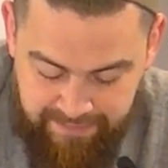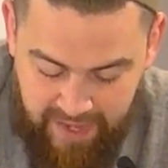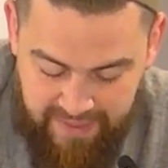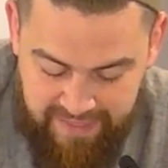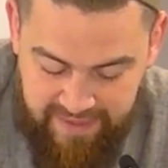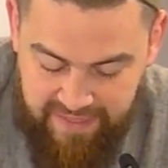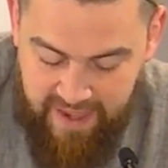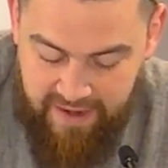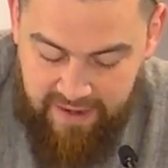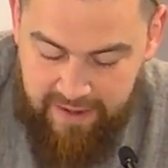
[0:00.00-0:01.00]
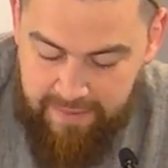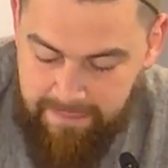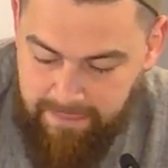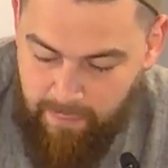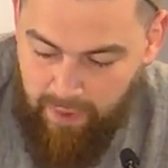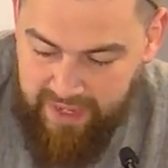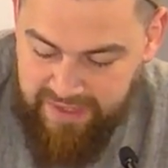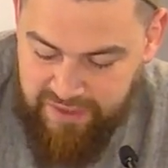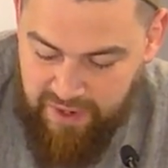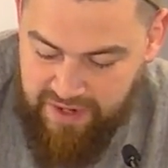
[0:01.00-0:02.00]
I think that we'll get
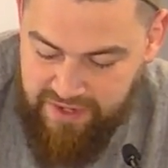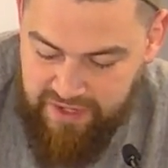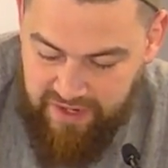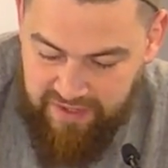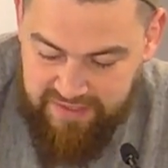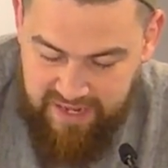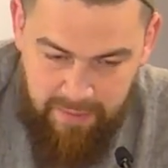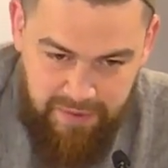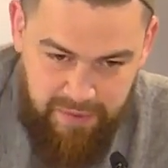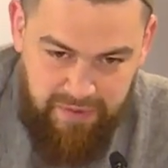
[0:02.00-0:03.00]
started, inshallah, today with Surah